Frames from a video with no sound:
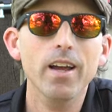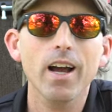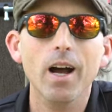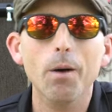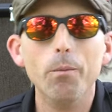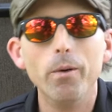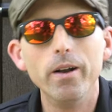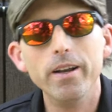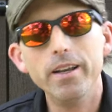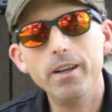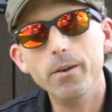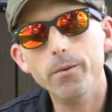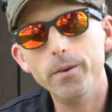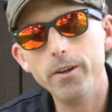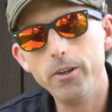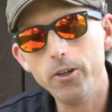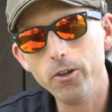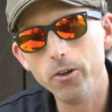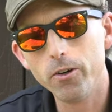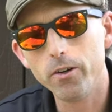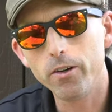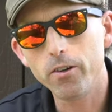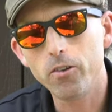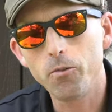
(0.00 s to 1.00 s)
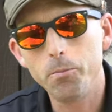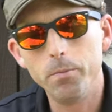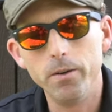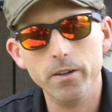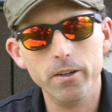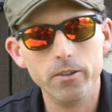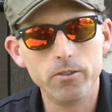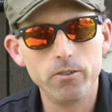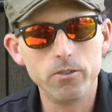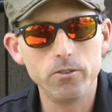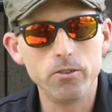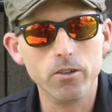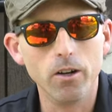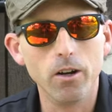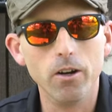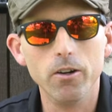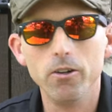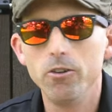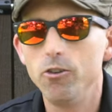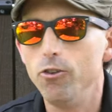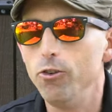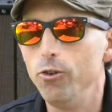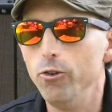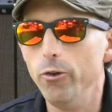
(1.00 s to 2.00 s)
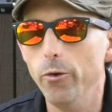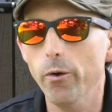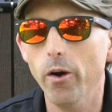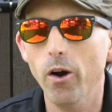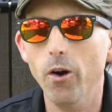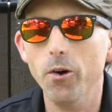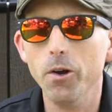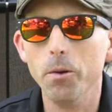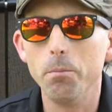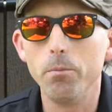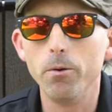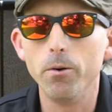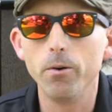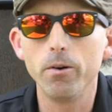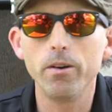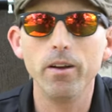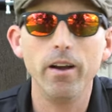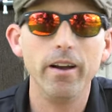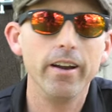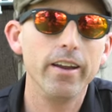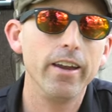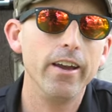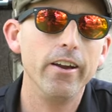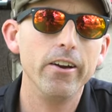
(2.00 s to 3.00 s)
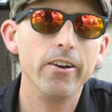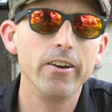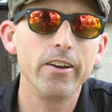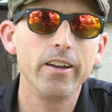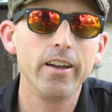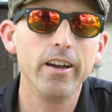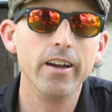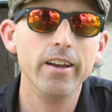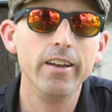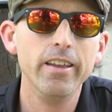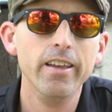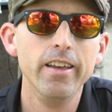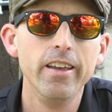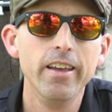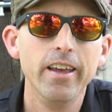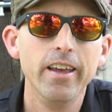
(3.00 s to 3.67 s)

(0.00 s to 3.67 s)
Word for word: I want to hear what your experiences are. Do you own a Brocock air gun?